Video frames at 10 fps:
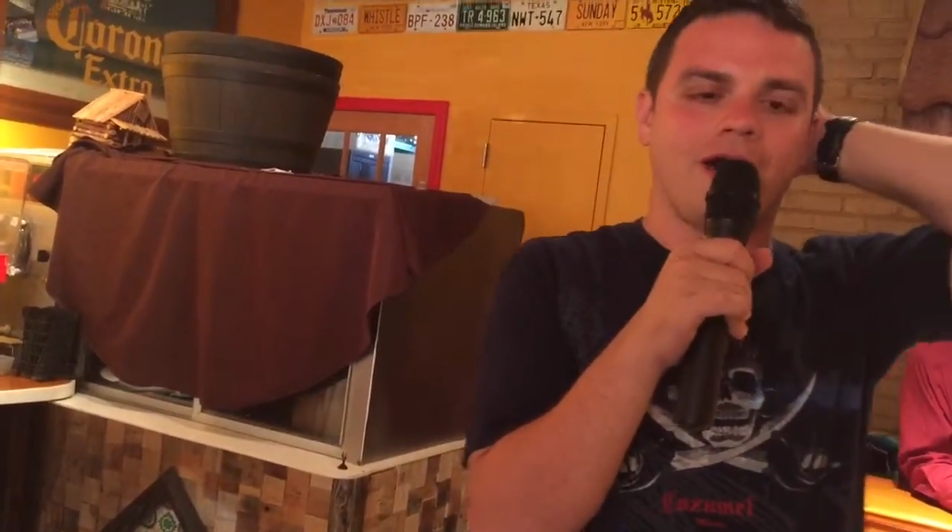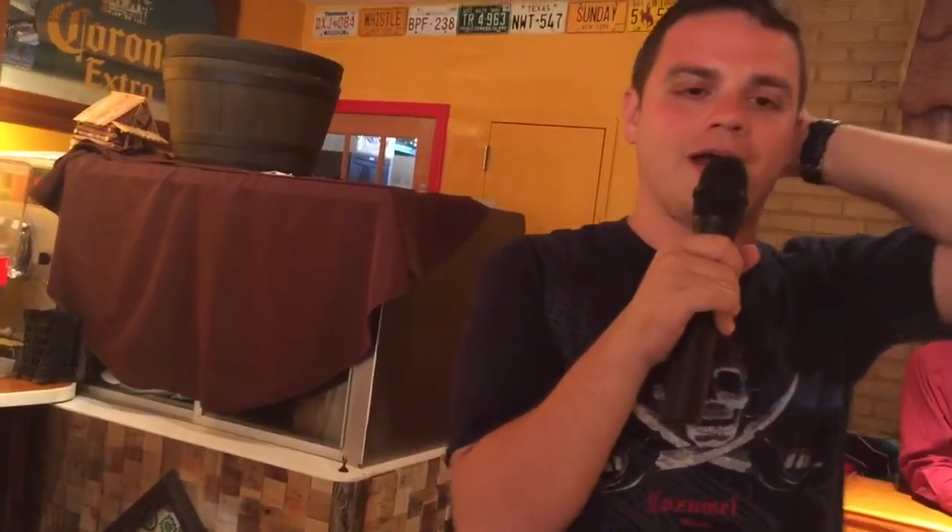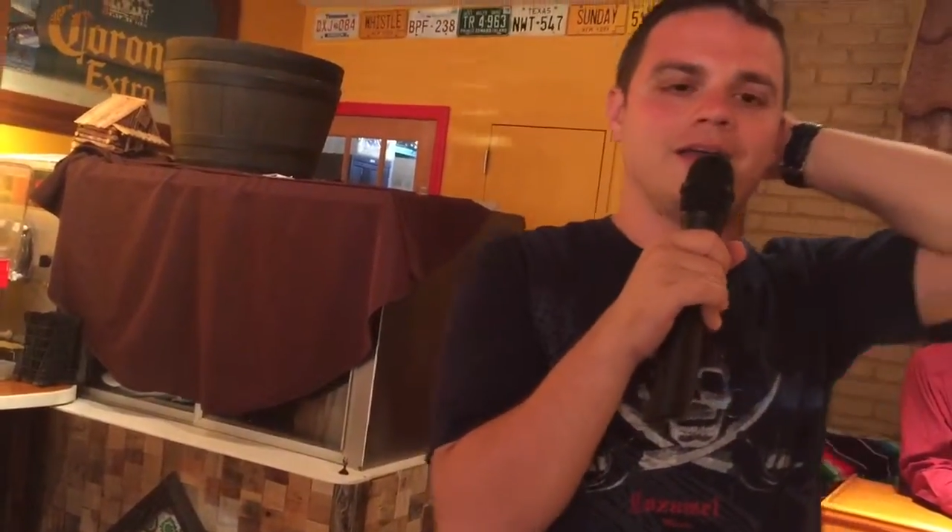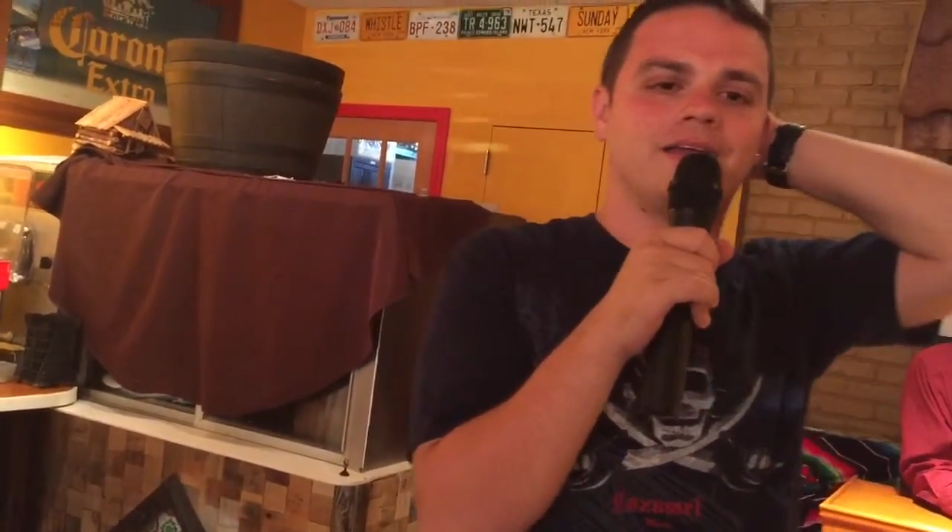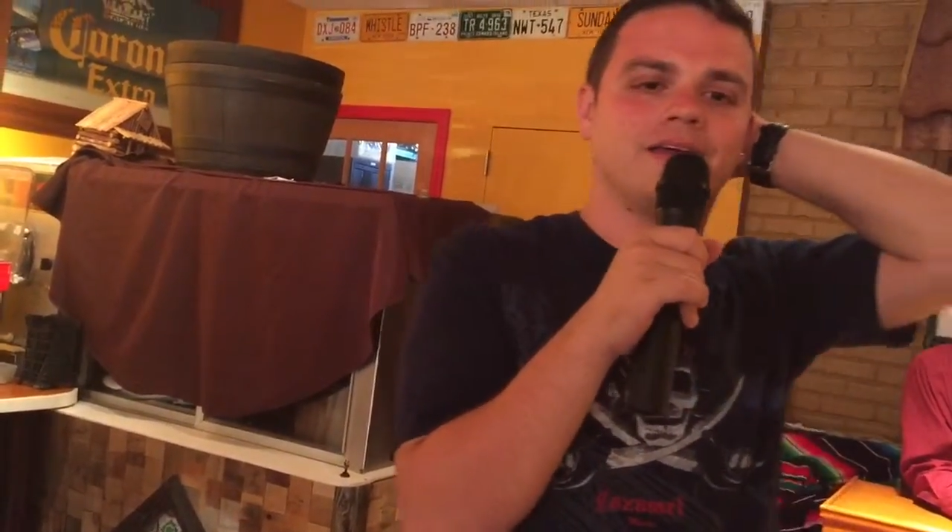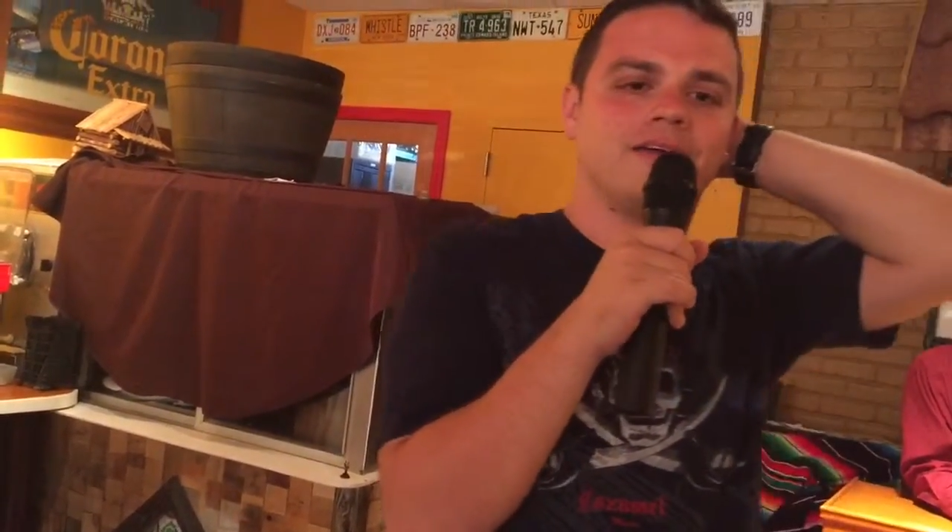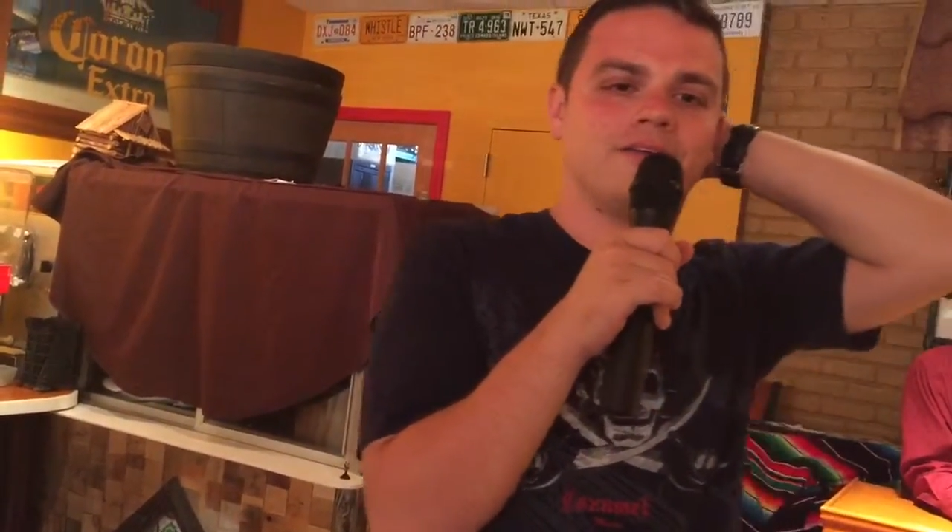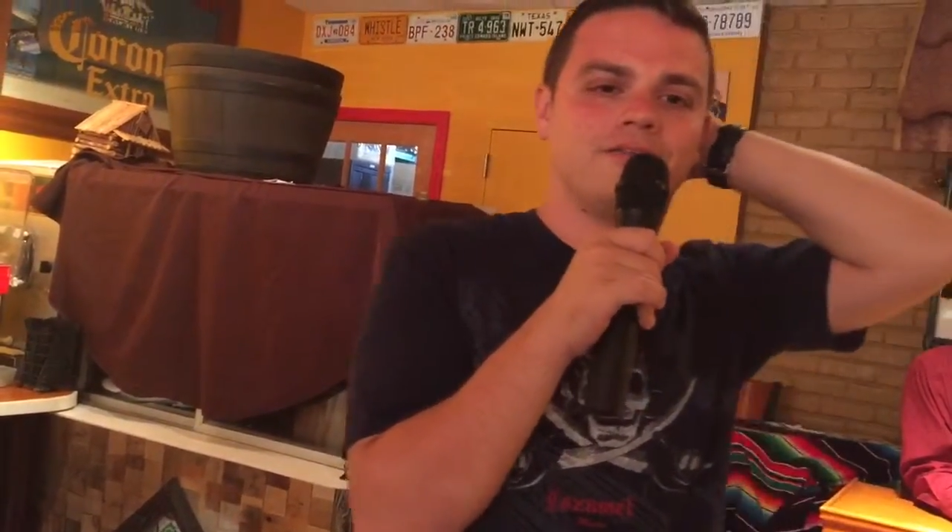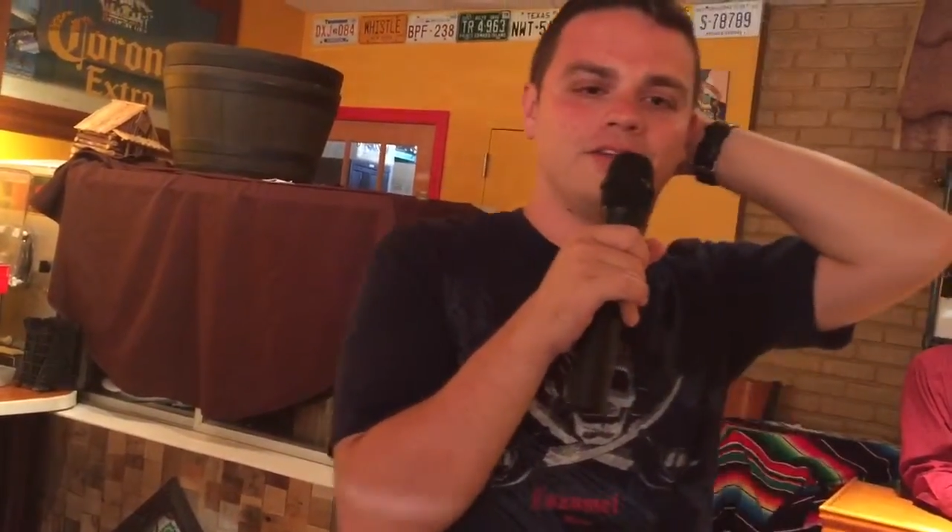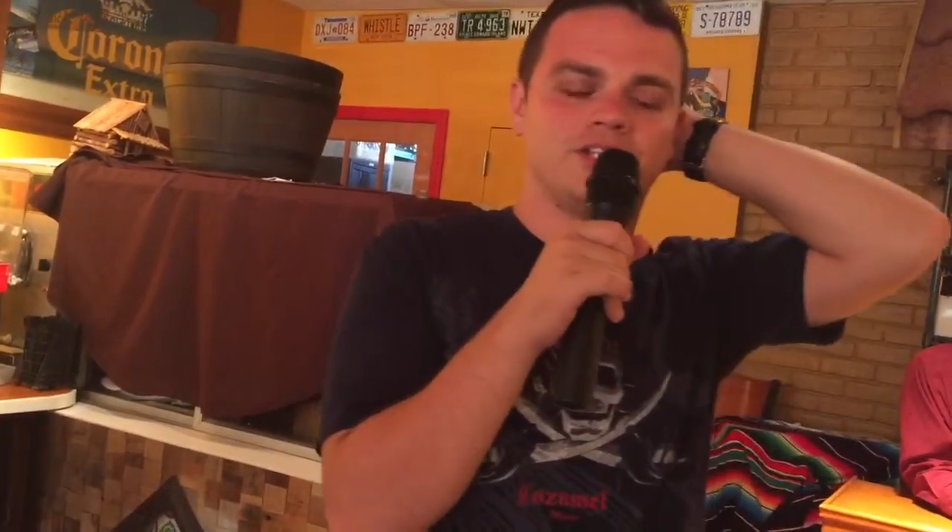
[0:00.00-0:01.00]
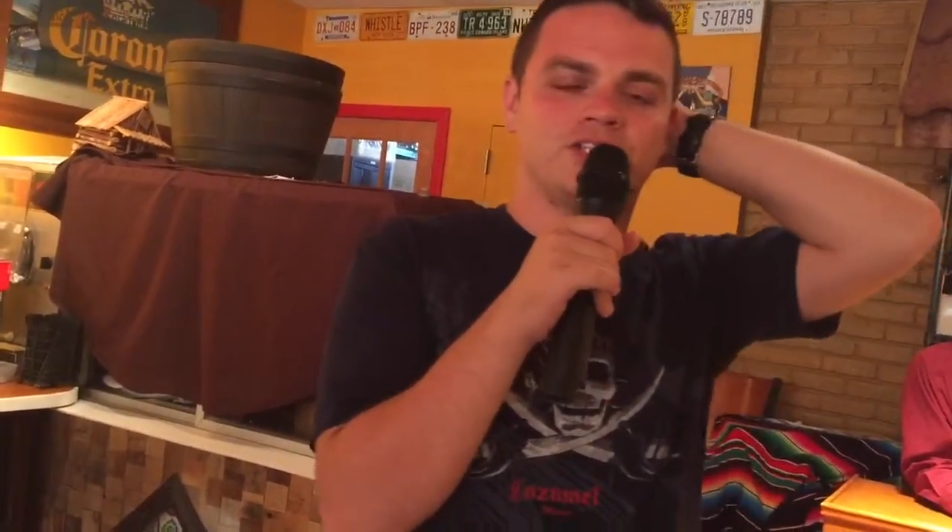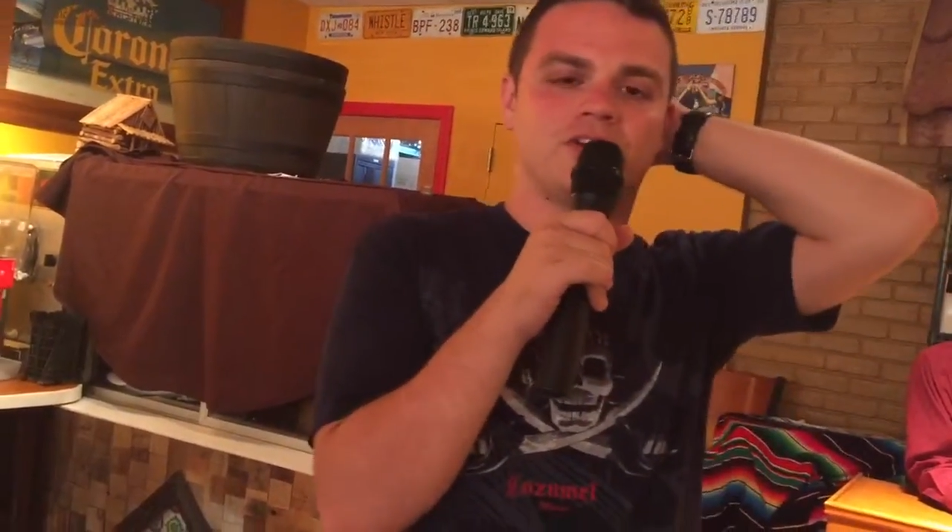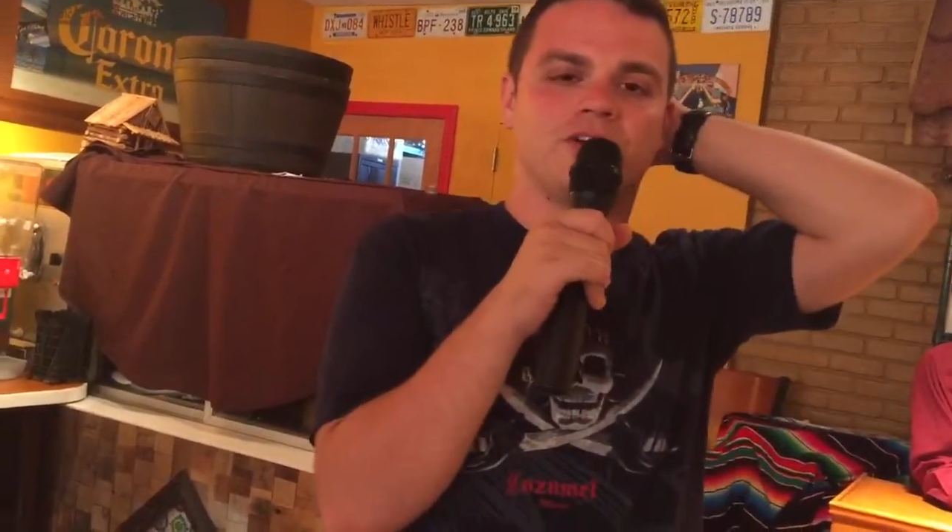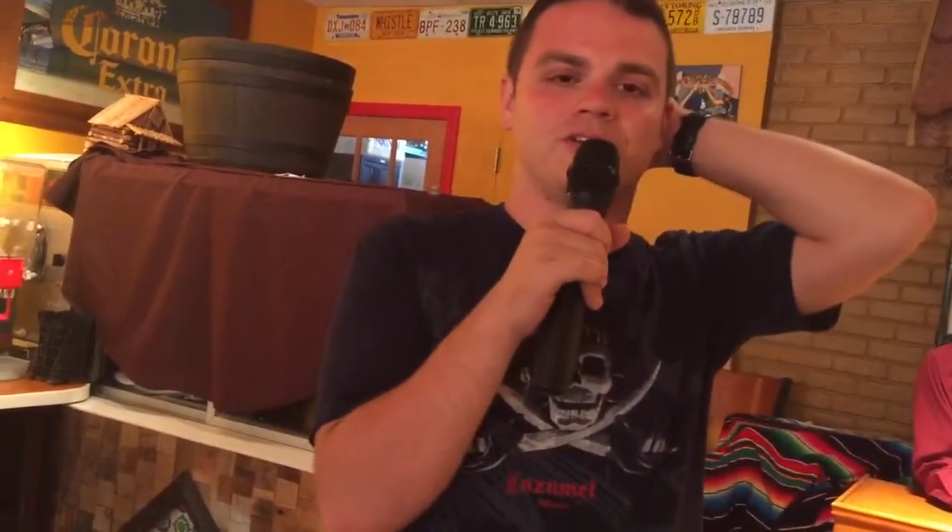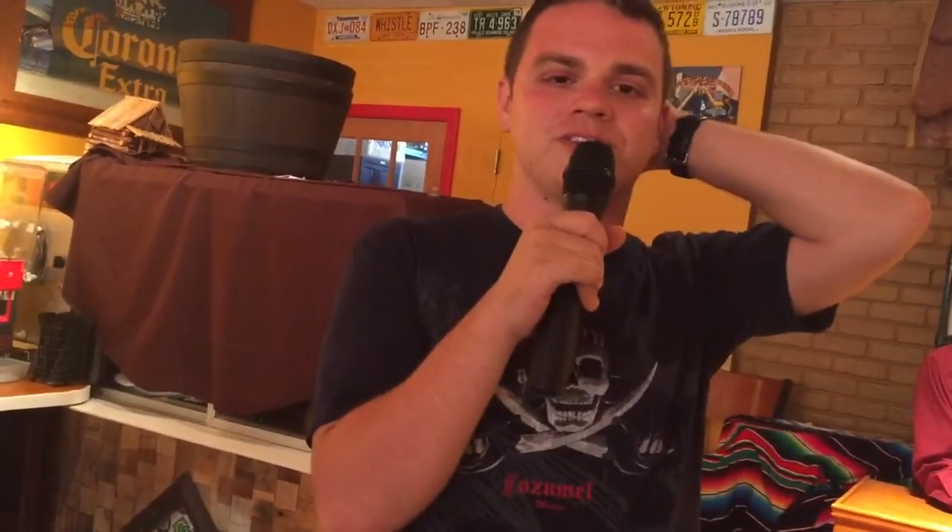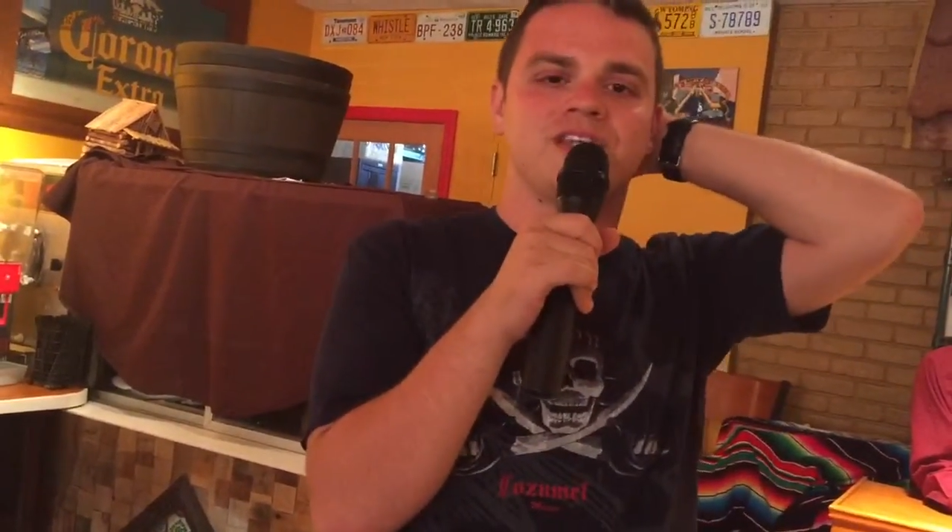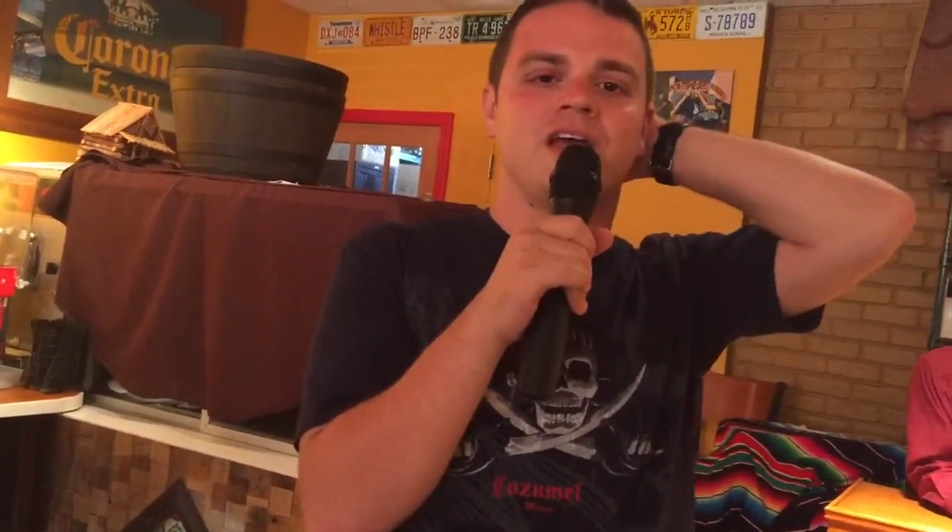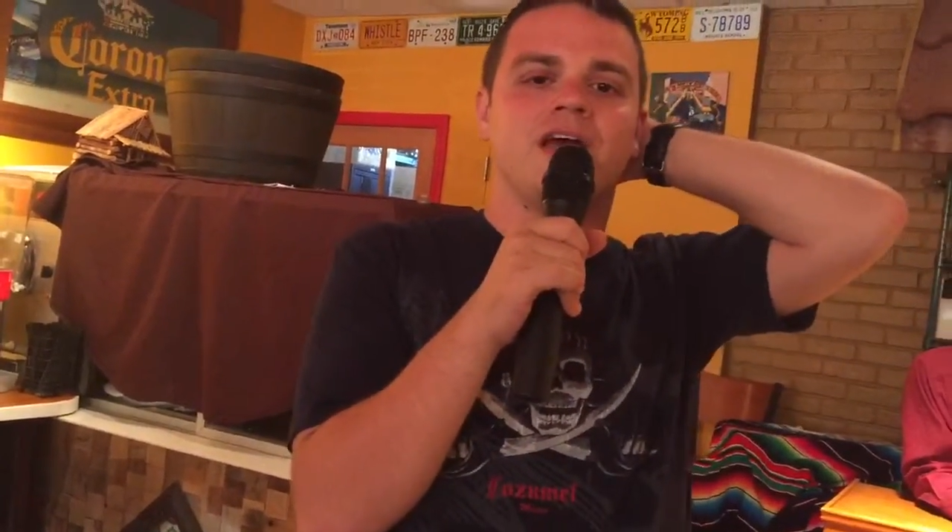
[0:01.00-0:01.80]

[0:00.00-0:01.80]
I give Ninja Turtles